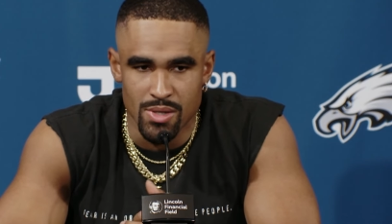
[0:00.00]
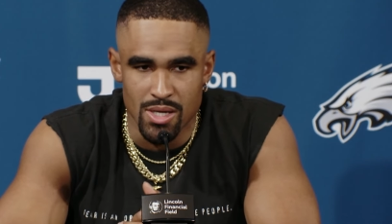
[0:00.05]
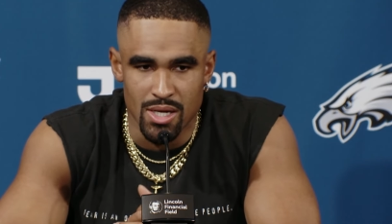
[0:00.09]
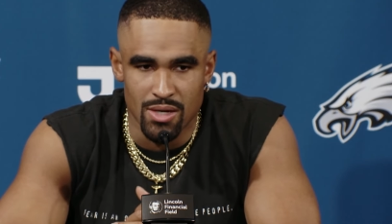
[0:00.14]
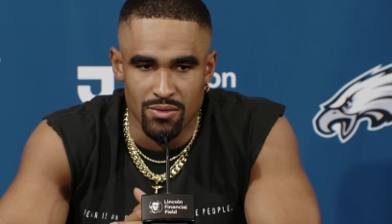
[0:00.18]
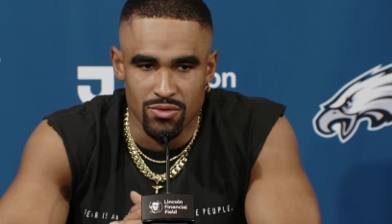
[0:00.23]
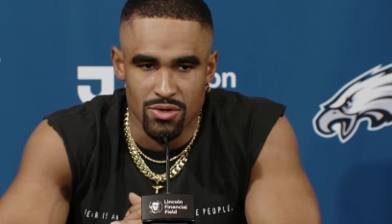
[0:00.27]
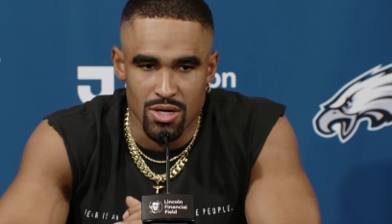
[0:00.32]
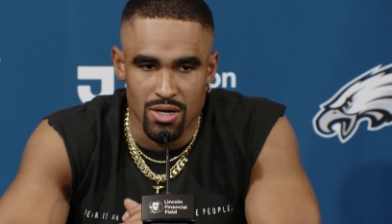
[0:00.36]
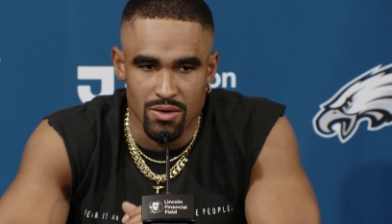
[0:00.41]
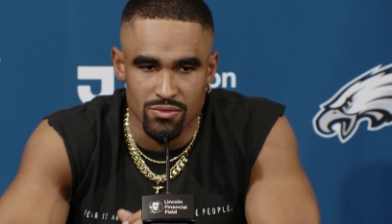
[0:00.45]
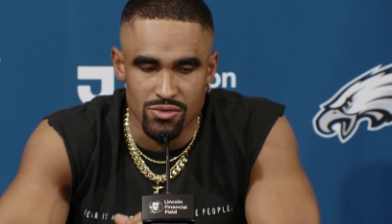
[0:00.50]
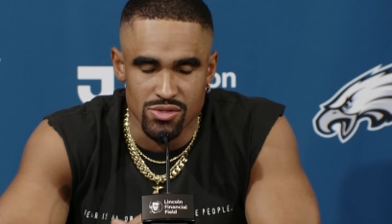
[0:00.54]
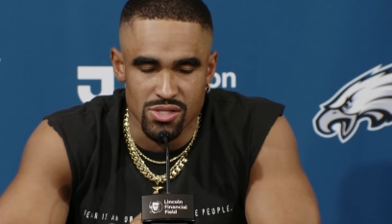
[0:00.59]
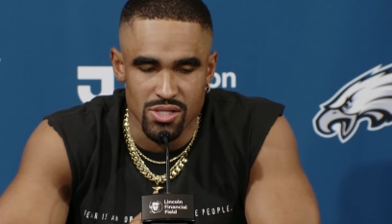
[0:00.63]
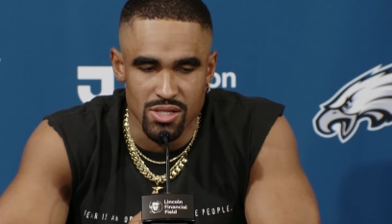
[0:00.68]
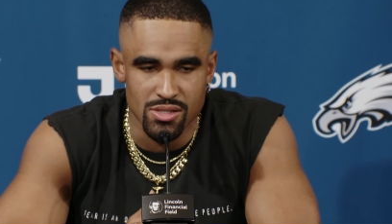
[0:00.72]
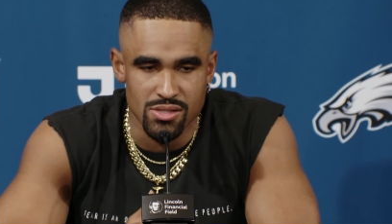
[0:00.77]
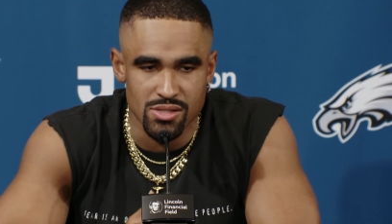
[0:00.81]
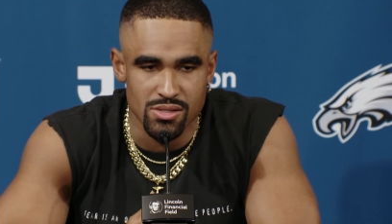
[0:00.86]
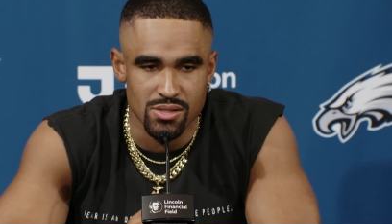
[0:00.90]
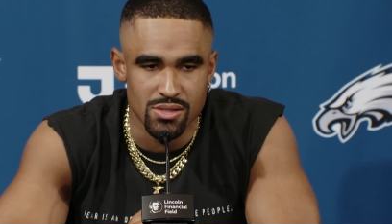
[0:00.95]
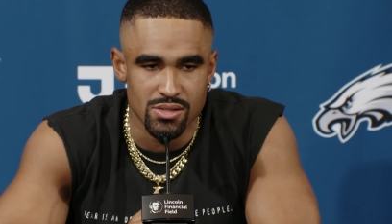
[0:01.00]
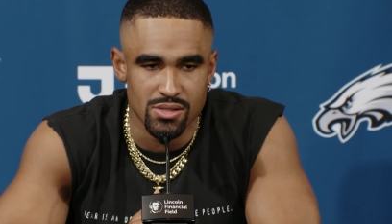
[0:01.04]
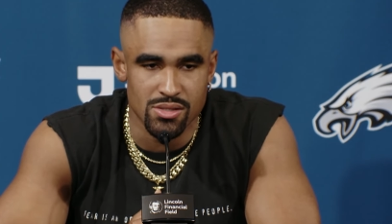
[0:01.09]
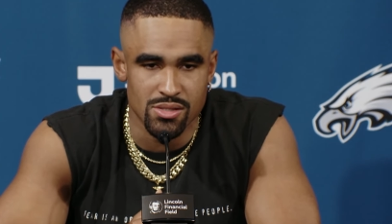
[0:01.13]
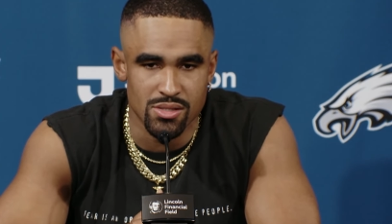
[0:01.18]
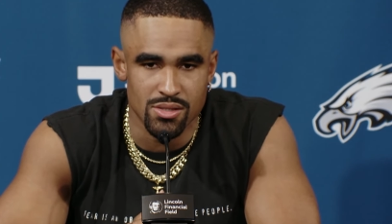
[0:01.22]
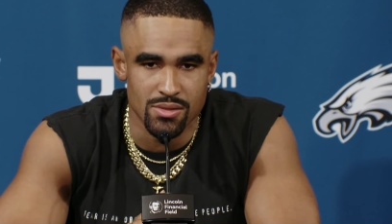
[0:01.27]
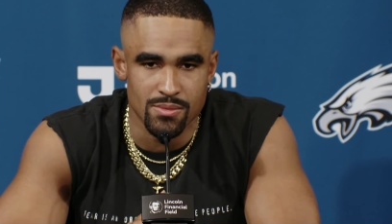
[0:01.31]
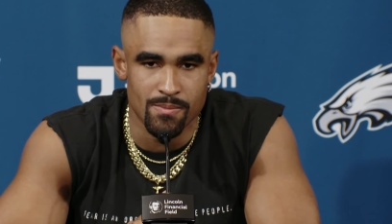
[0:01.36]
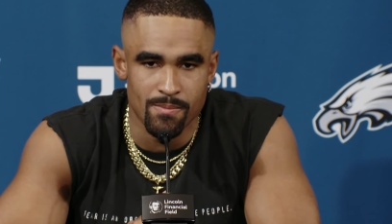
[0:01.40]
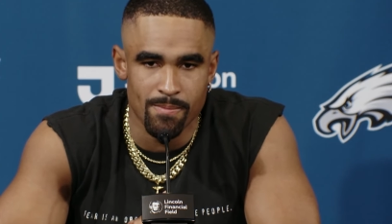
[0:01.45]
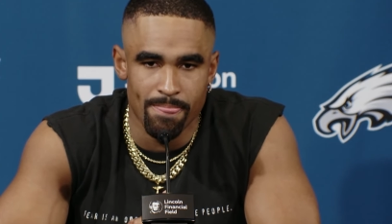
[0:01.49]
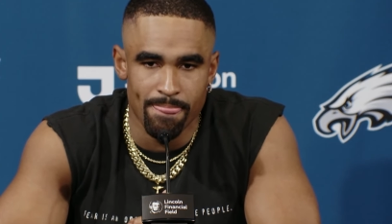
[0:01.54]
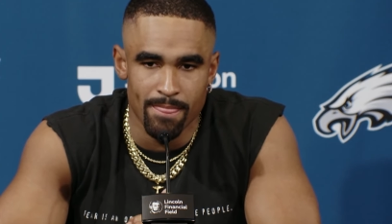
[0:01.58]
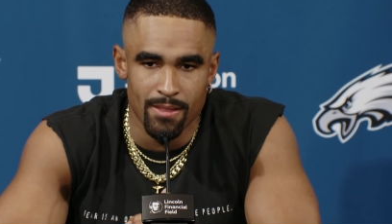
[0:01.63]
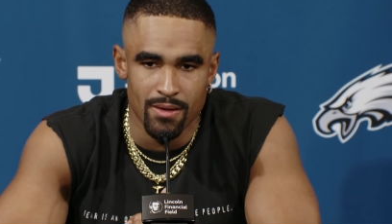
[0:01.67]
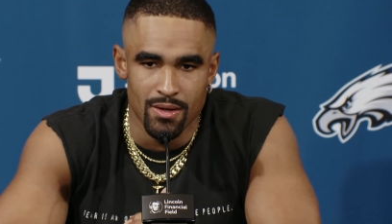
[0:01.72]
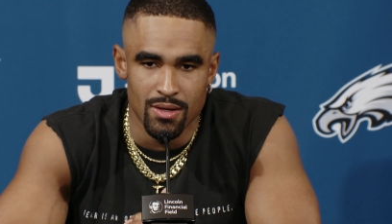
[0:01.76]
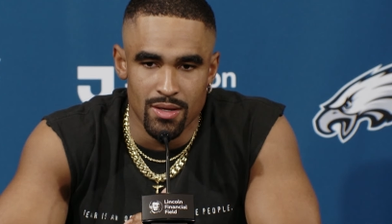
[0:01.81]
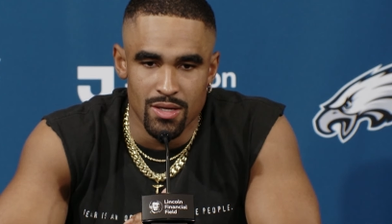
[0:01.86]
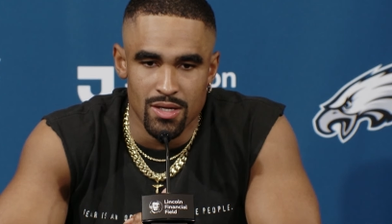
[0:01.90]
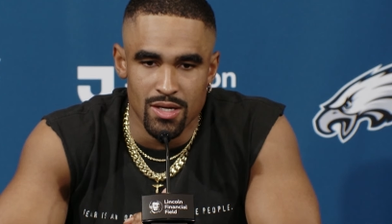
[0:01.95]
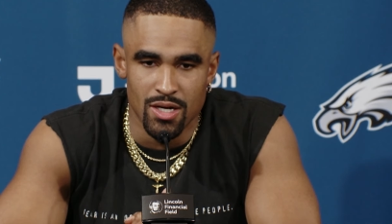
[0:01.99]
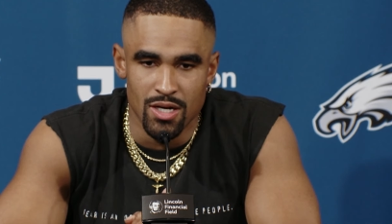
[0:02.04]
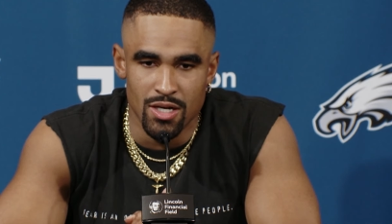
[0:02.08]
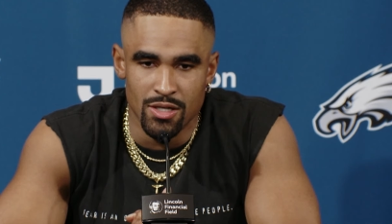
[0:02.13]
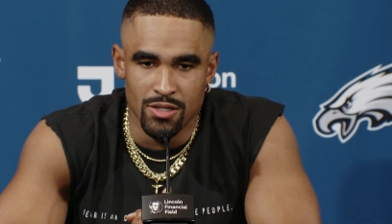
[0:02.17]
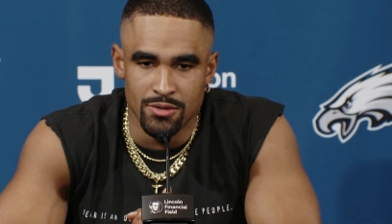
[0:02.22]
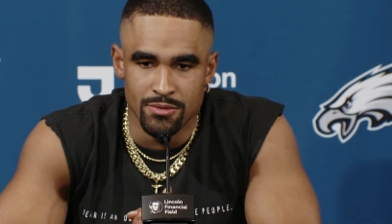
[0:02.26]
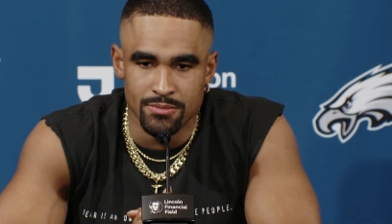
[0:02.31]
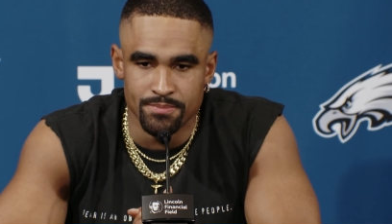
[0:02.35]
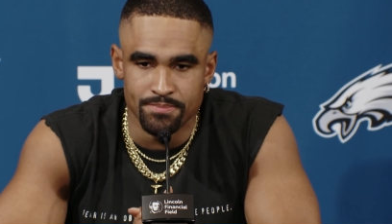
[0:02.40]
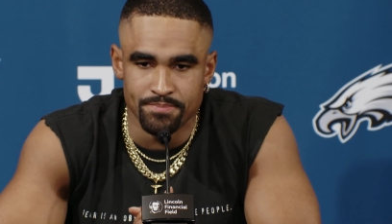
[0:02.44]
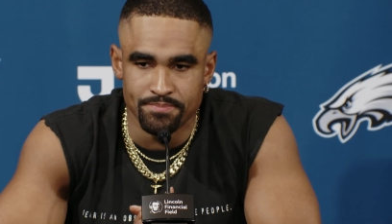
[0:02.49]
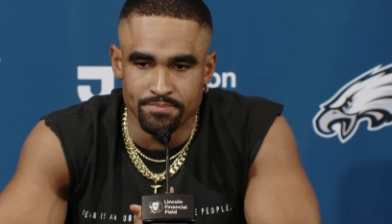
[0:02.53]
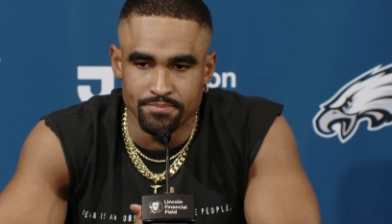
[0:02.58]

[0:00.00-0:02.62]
have conversations and um,